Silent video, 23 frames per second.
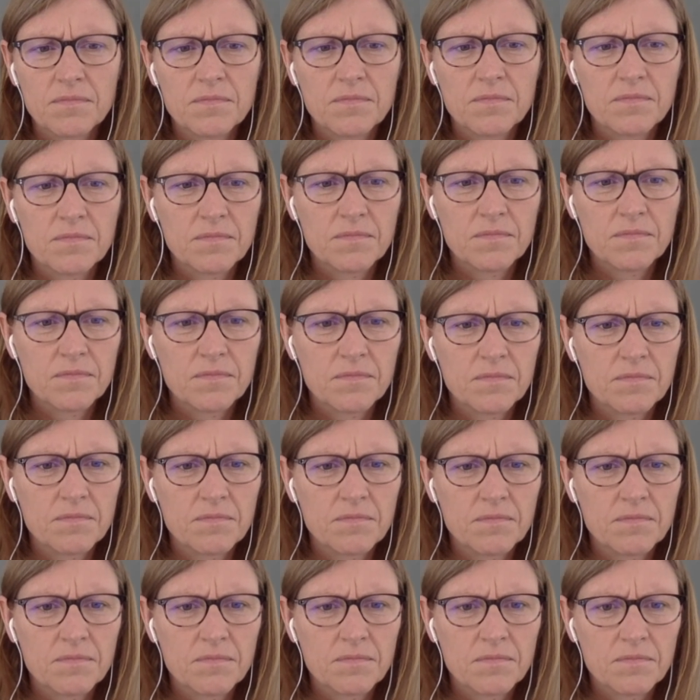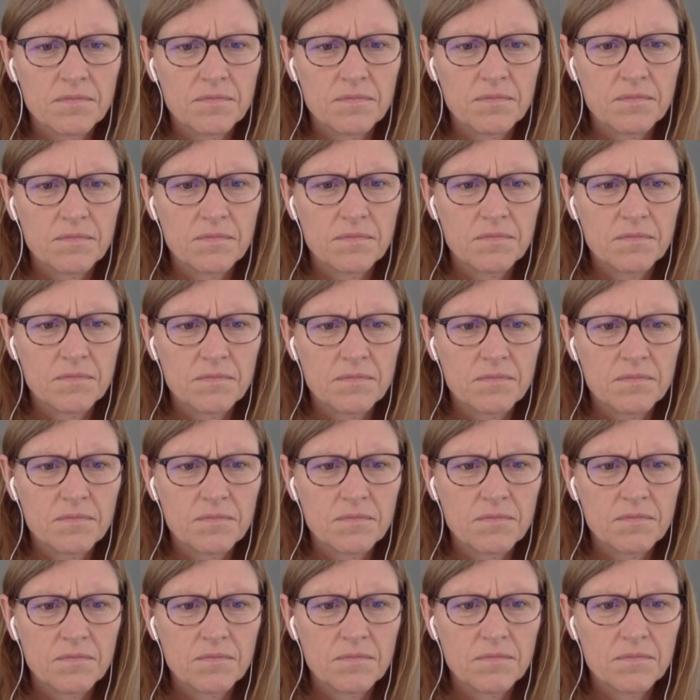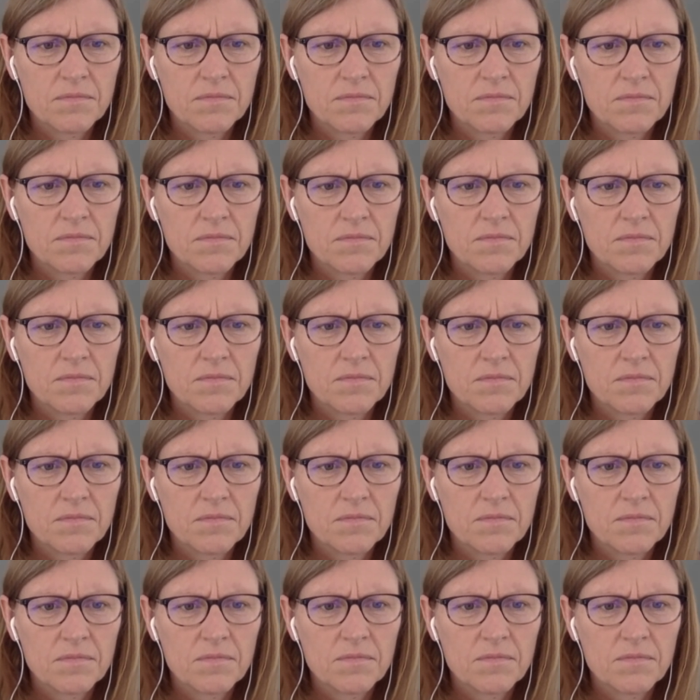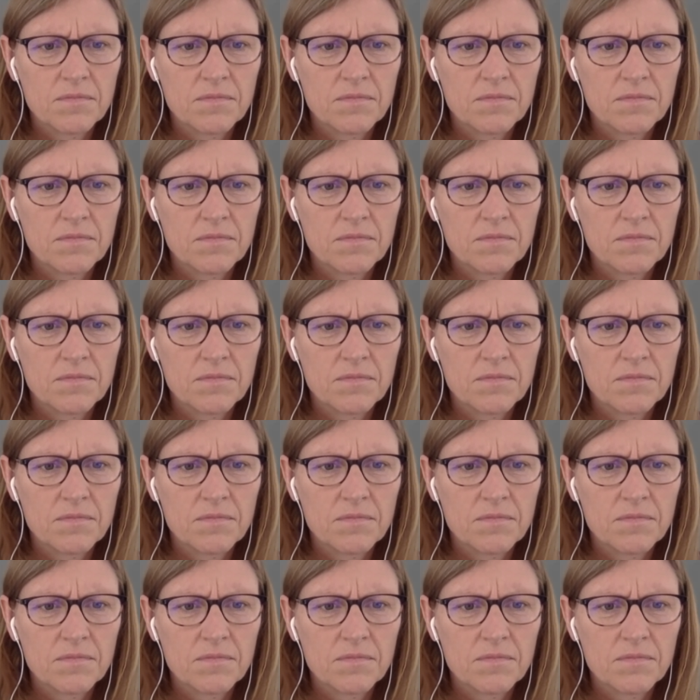The person shown says nothing.